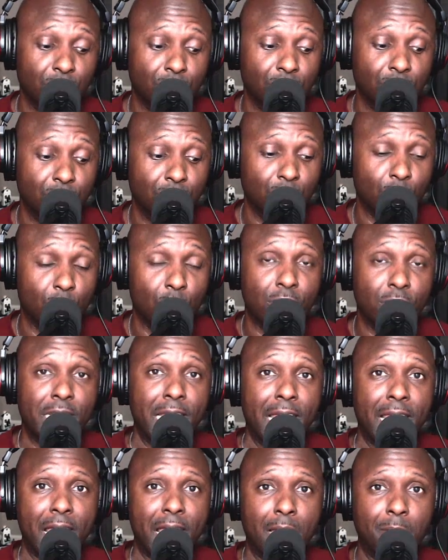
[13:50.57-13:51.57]
So all of
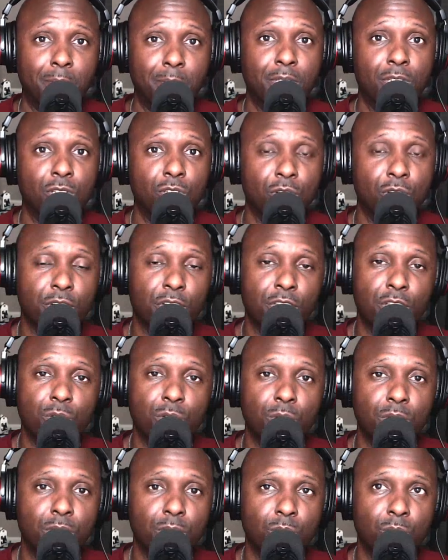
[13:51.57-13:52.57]
that happened. You're in a
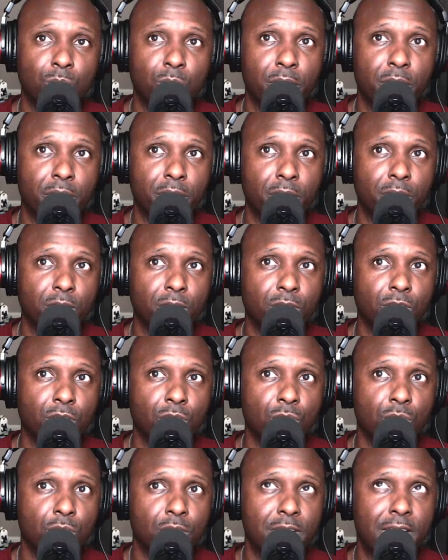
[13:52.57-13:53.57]
unit where
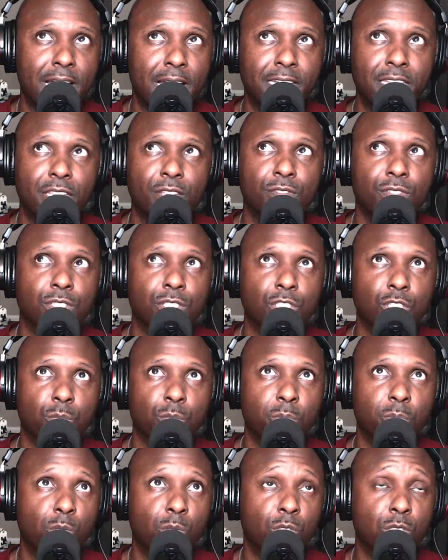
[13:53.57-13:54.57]
you're not even
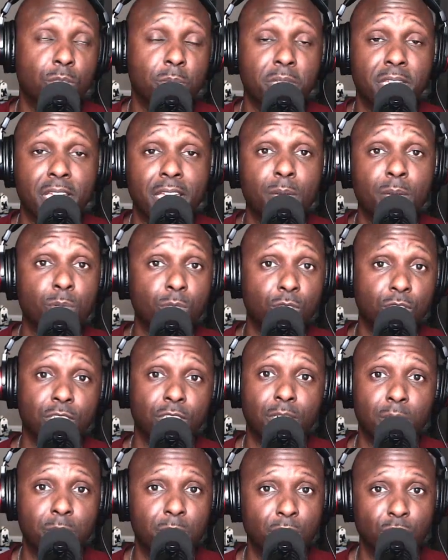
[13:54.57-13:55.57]
supposed to be able to
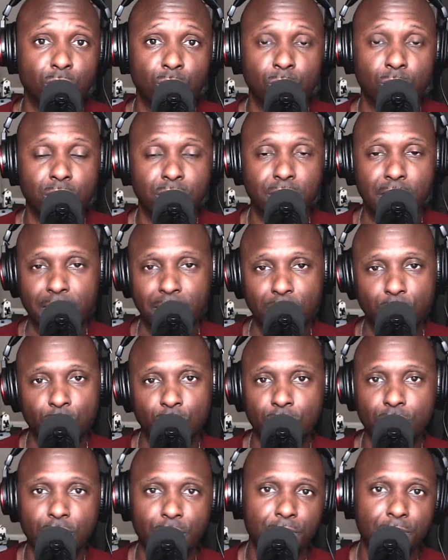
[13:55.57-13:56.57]
commit suicide. There's
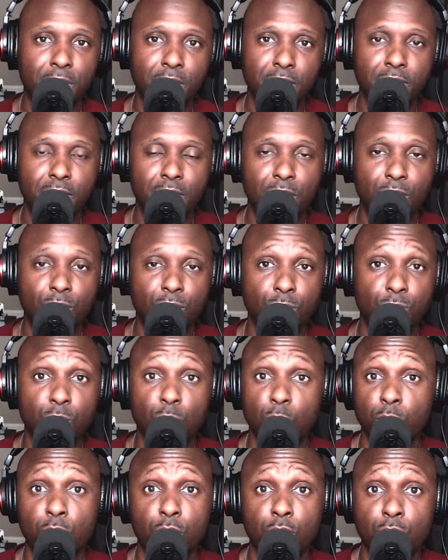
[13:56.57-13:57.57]
nothing in there
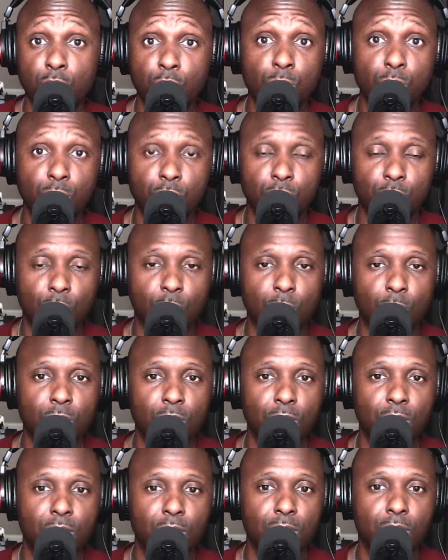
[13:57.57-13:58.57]
for you to do so.
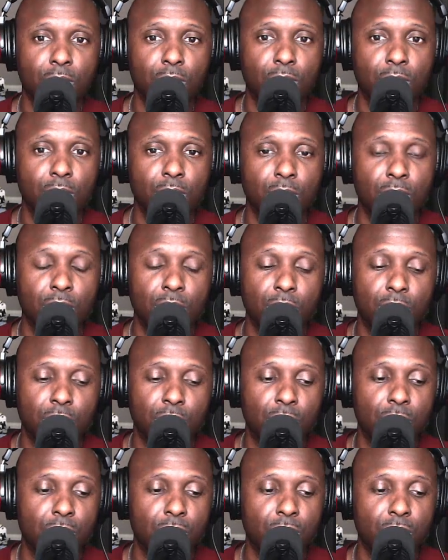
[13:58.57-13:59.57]

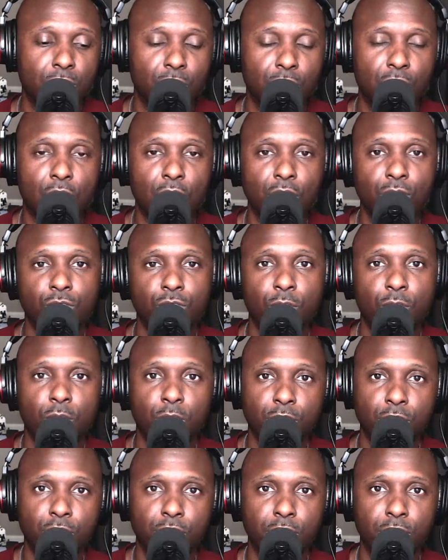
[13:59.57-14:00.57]
The guards
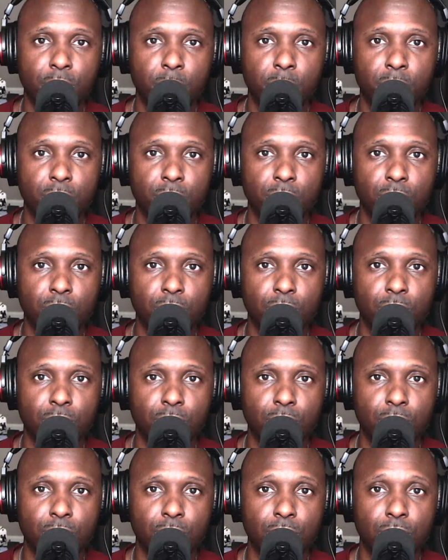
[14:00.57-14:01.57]
fall asleep.
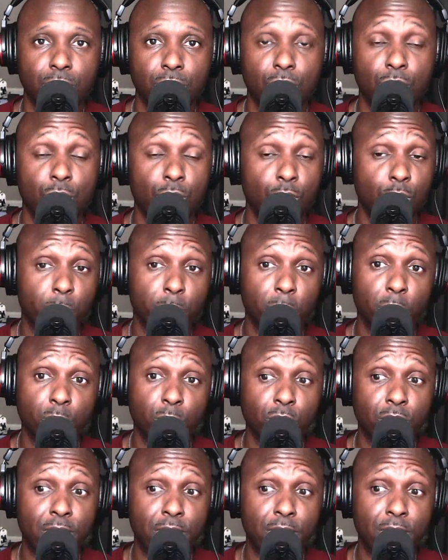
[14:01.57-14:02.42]
You're supposed to